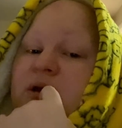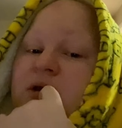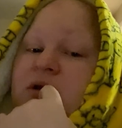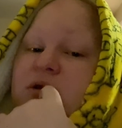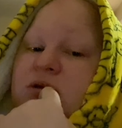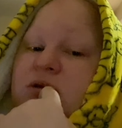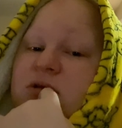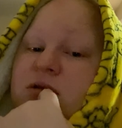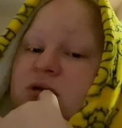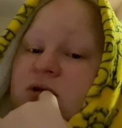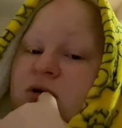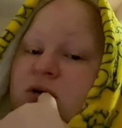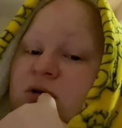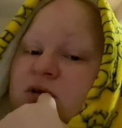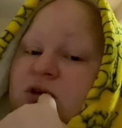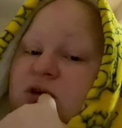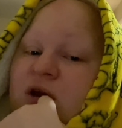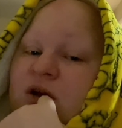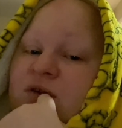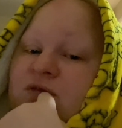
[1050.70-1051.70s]
so
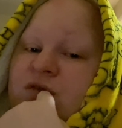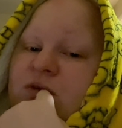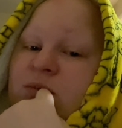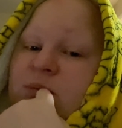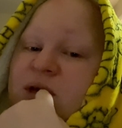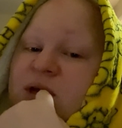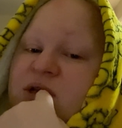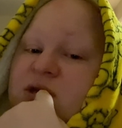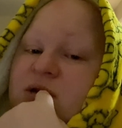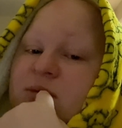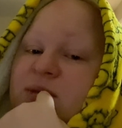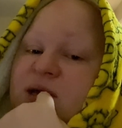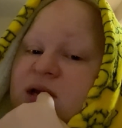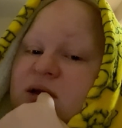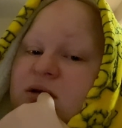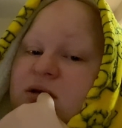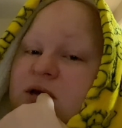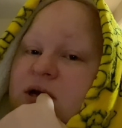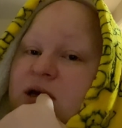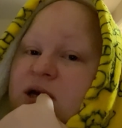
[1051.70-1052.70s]
it's hard for me to
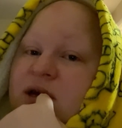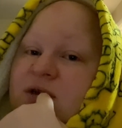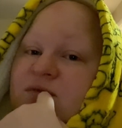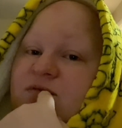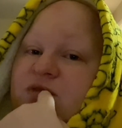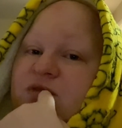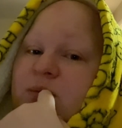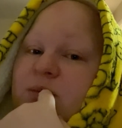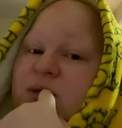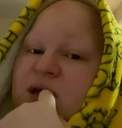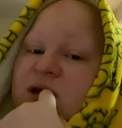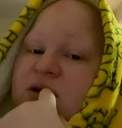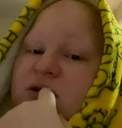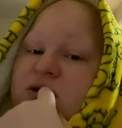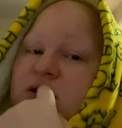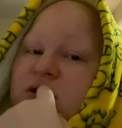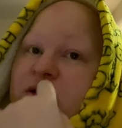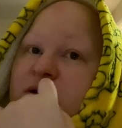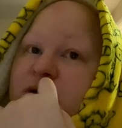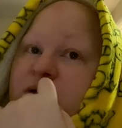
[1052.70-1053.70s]
maintain
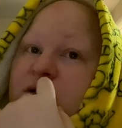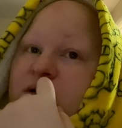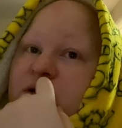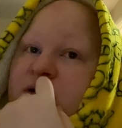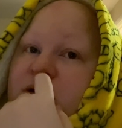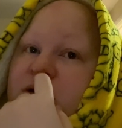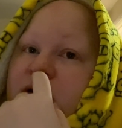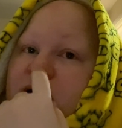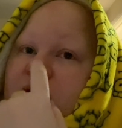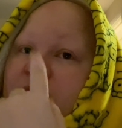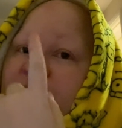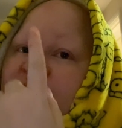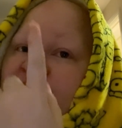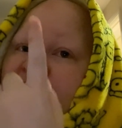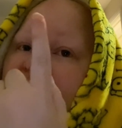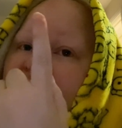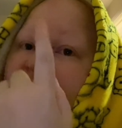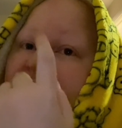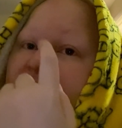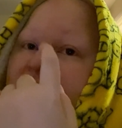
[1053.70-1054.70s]
information, and I'm
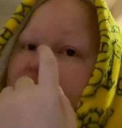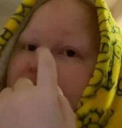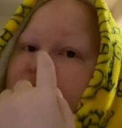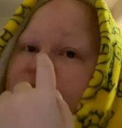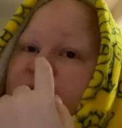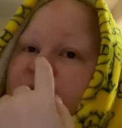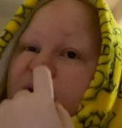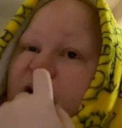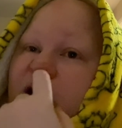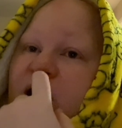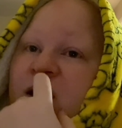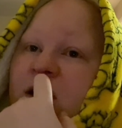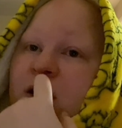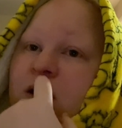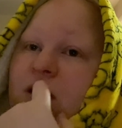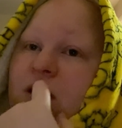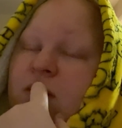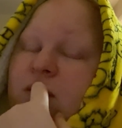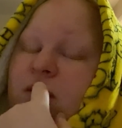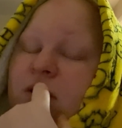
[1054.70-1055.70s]
not a very good
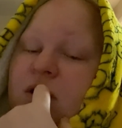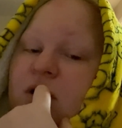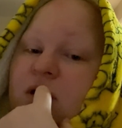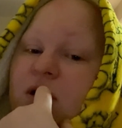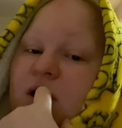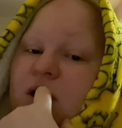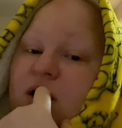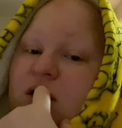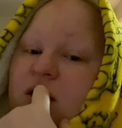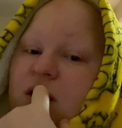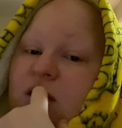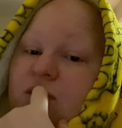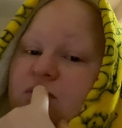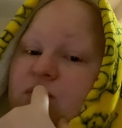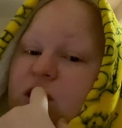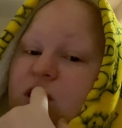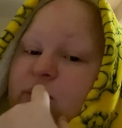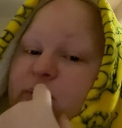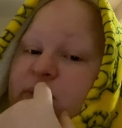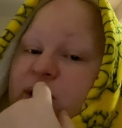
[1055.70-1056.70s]
writer. I can't
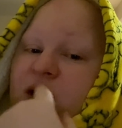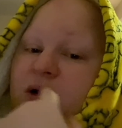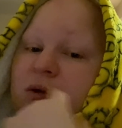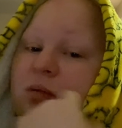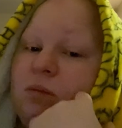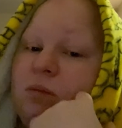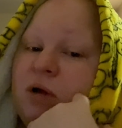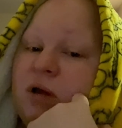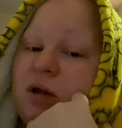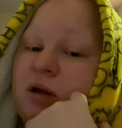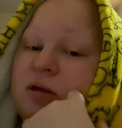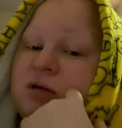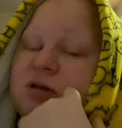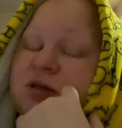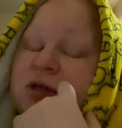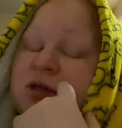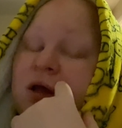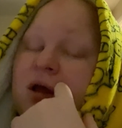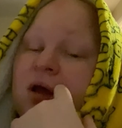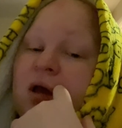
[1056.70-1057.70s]
read my own
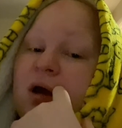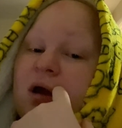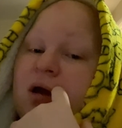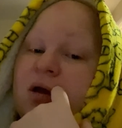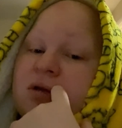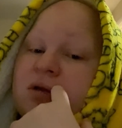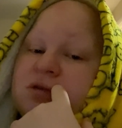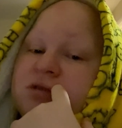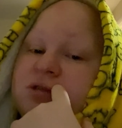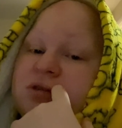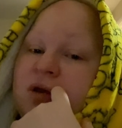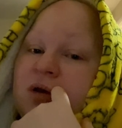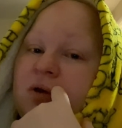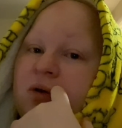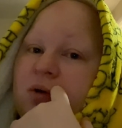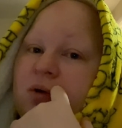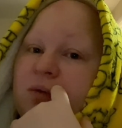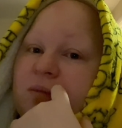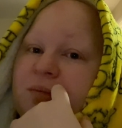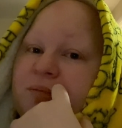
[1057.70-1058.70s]
words.
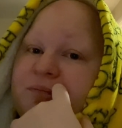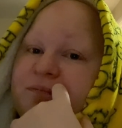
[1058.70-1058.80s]
So